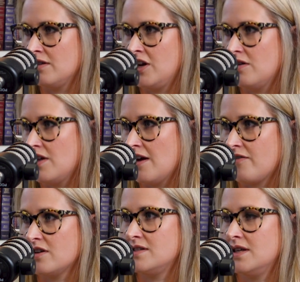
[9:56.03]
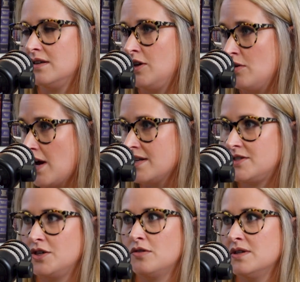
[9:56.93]
the efforts that you guys
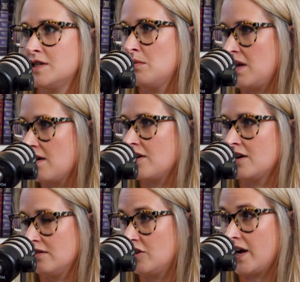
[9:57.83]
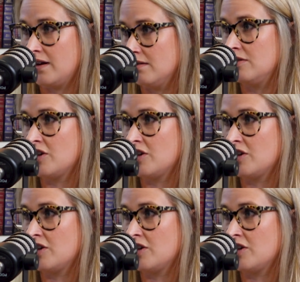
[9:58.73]
do and so many other great